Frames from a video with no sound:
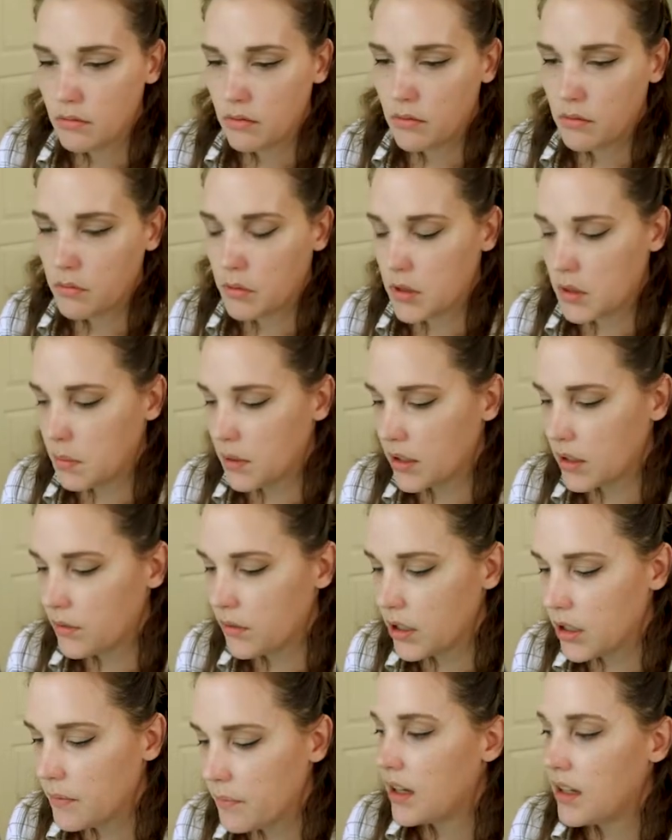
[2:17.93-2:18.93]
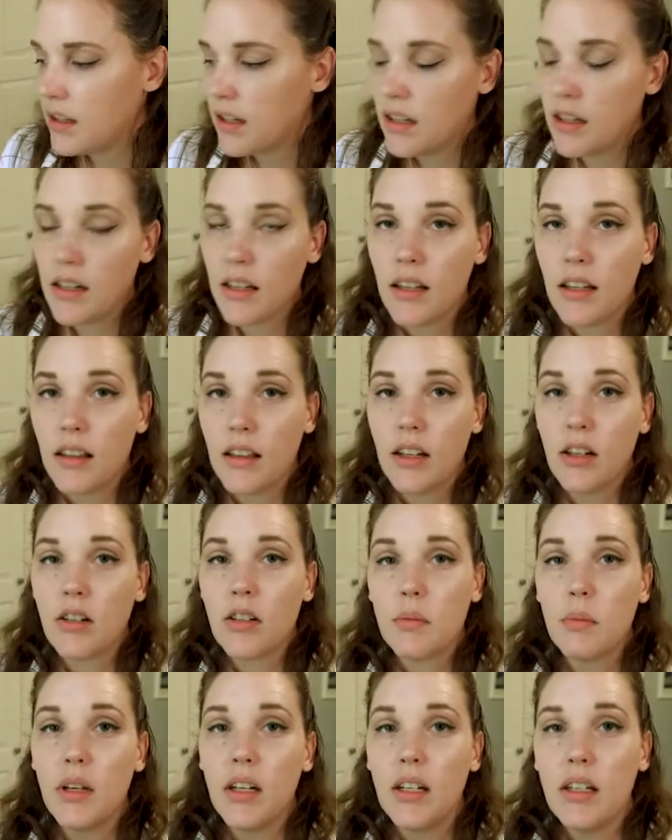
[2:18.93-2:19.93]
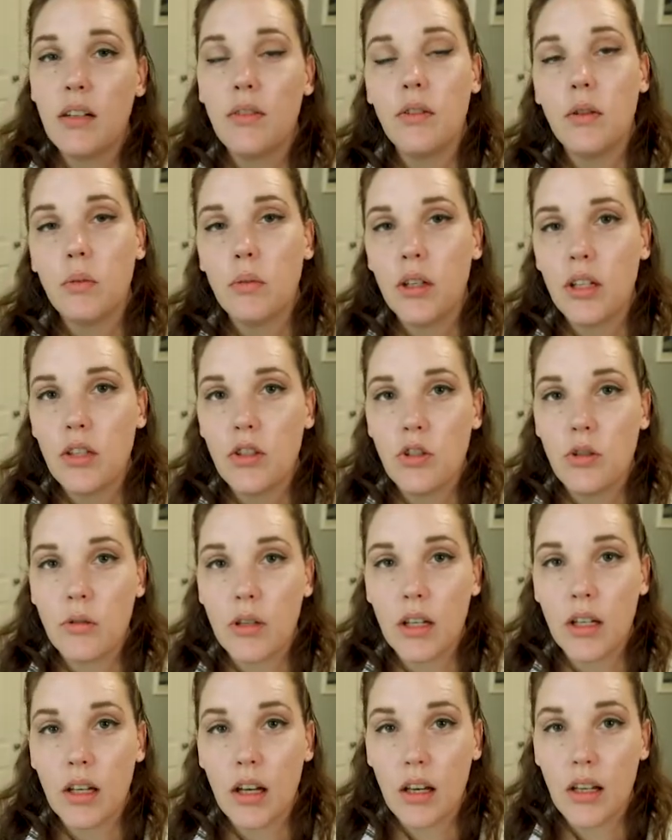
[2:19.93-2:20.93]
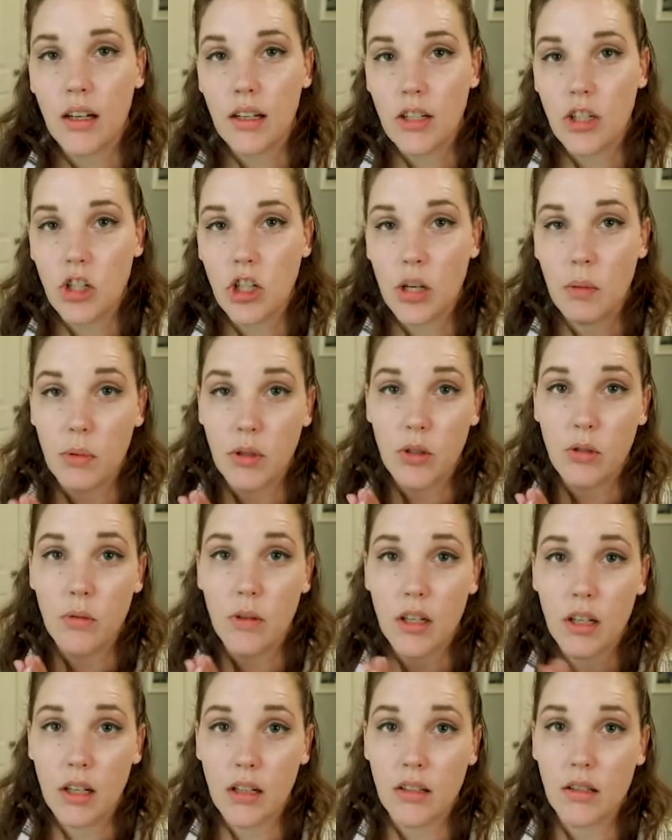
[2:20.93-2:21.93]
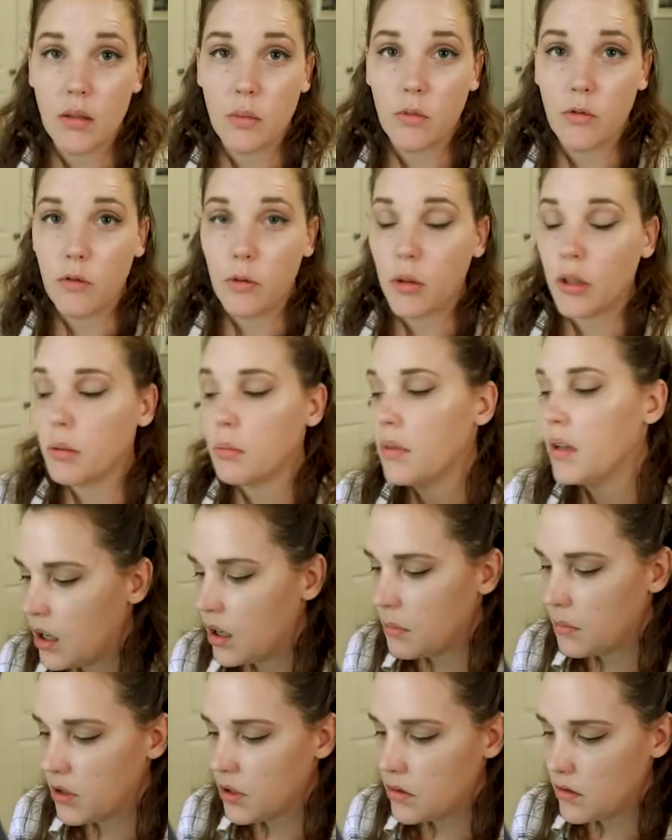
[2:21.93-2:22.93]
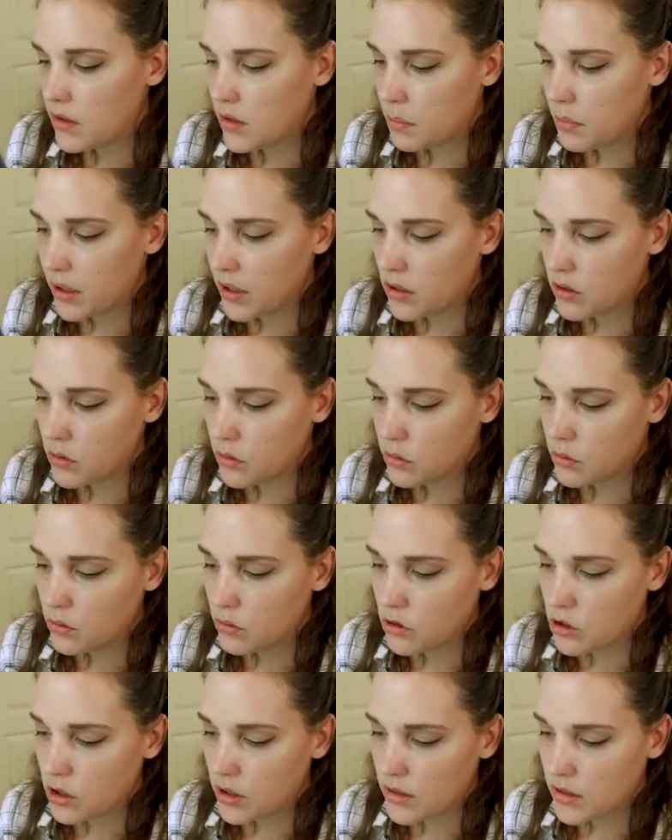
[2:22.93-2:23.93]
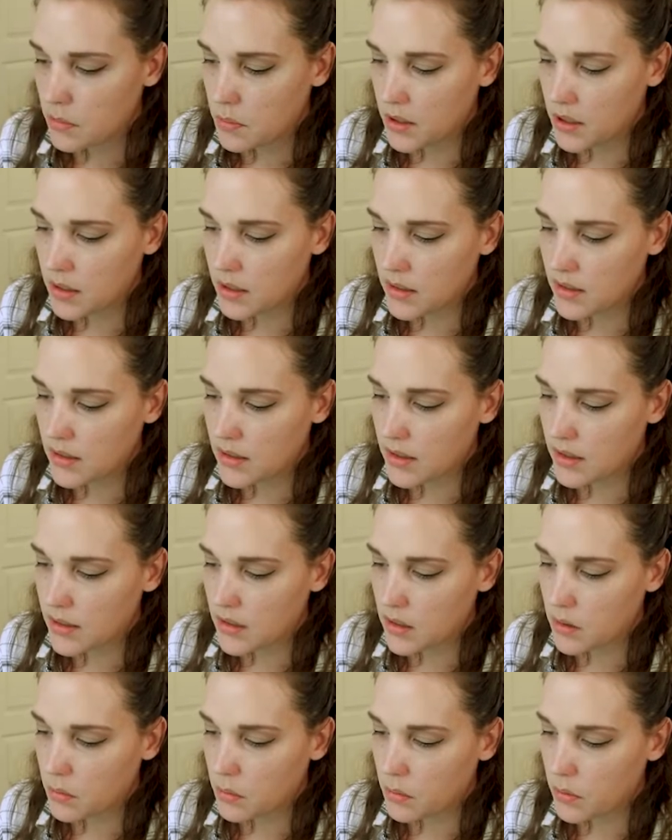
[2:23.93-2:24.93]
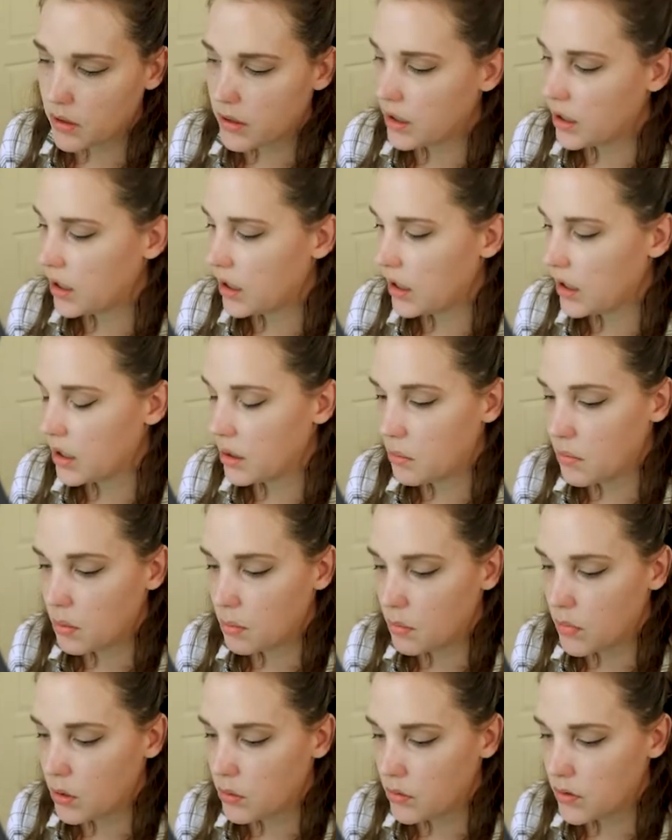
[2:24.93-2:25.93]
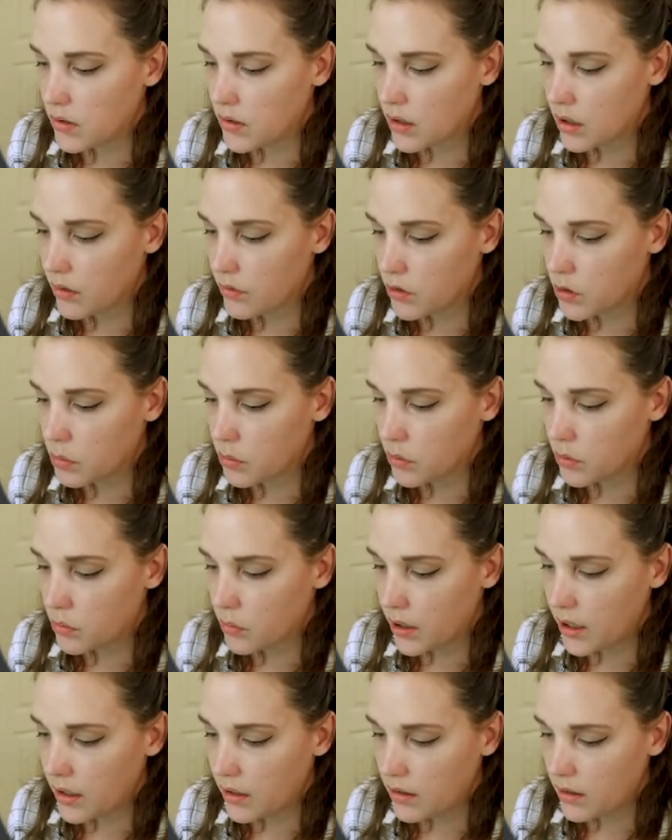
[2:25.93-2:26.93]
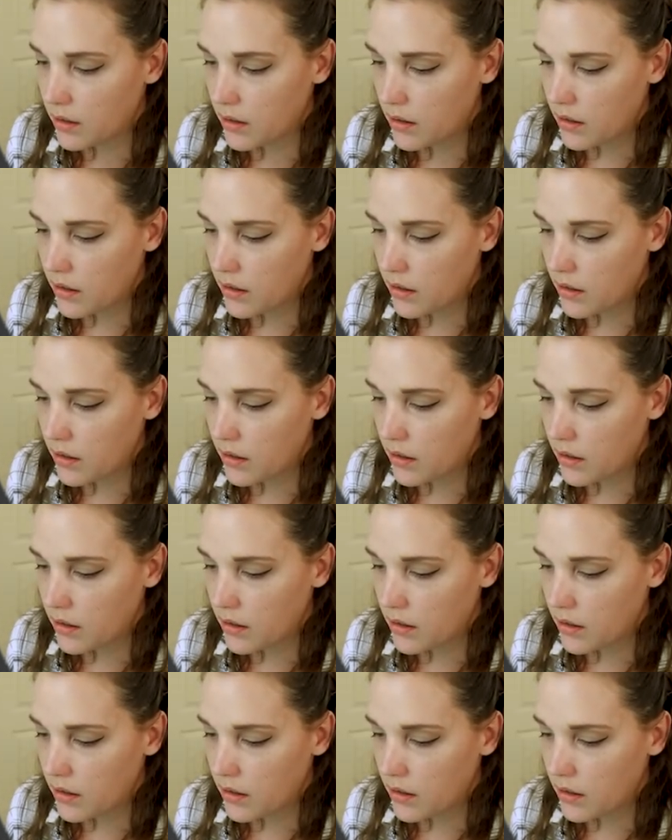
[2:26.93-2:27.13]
respectively. And then there's many different ways you can cut a shape into a custom form. I'm gonna use the pen tool just because that's the one that I am the most comfortable with.